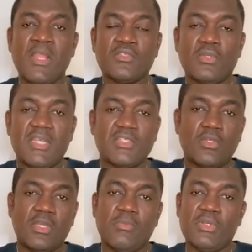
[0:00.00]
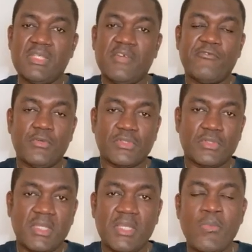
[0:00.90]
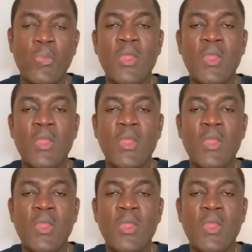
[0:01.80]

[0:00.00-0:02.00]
So let's talk about that first, okay?